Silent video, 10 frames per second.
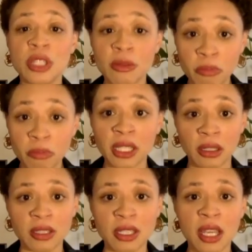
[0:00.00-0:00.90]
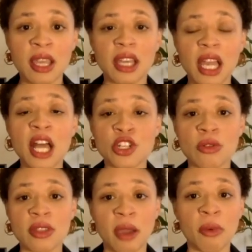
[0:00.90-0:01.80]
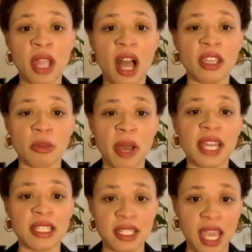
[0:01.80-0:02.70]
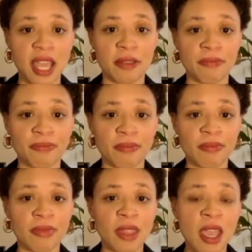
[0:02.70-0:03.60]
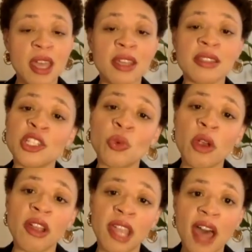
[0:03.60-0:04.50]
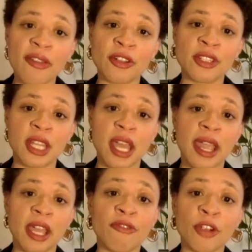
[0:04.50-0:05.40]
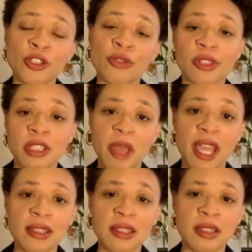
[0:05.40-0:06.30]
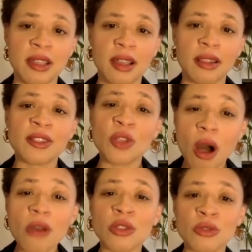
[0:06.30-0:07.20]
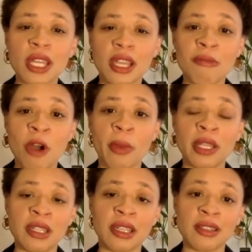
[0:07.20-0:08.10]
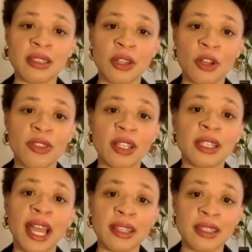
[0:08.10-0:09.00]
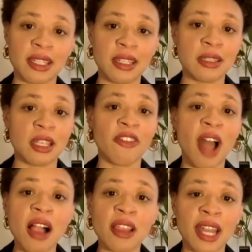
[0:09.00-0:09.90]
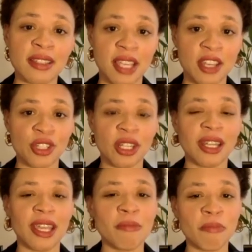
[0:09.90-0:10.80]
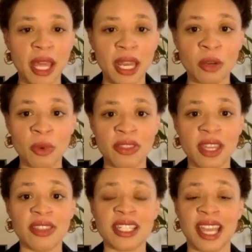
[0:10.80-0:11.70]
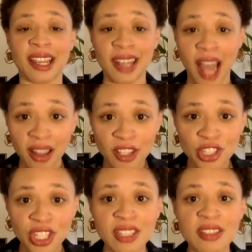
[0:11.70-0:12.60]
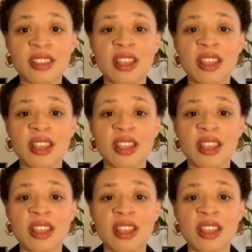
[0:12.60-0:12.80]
to build the country that we occupy today. Since we are gathered today in virtual space, let's also take a moment to consider the legacies of colonization embedded within the technologies,